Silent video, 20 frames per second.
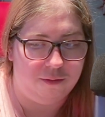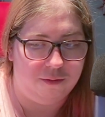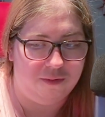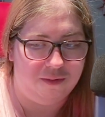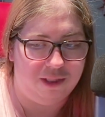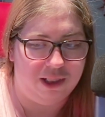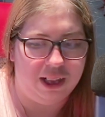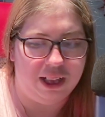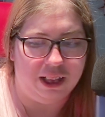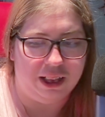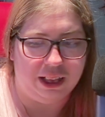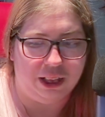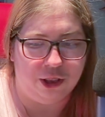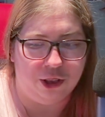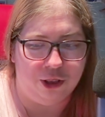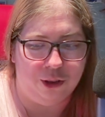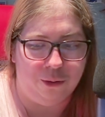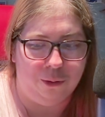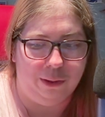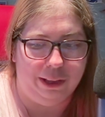
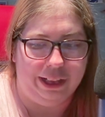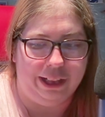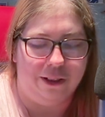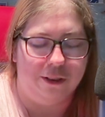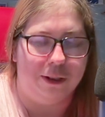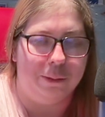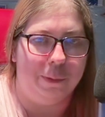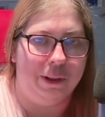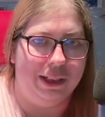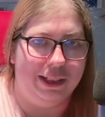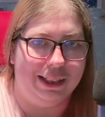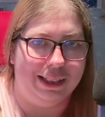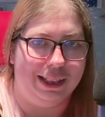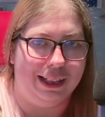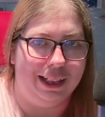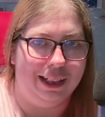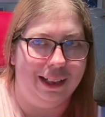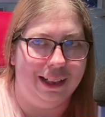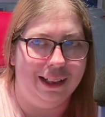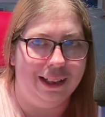layers, but it's
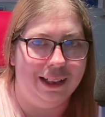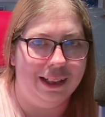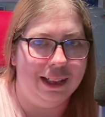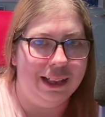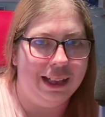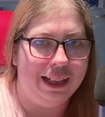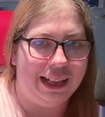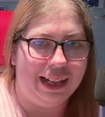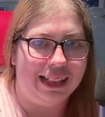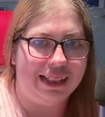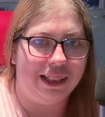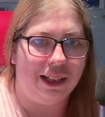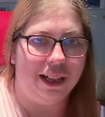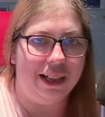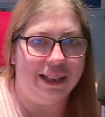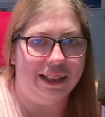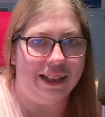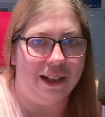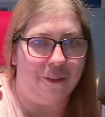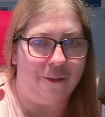like, it's
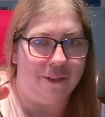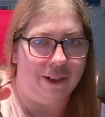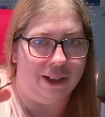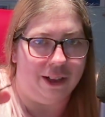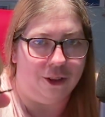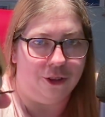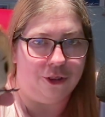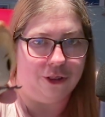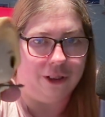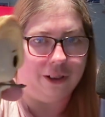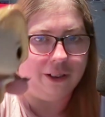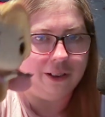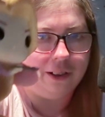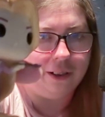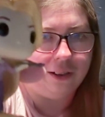got definition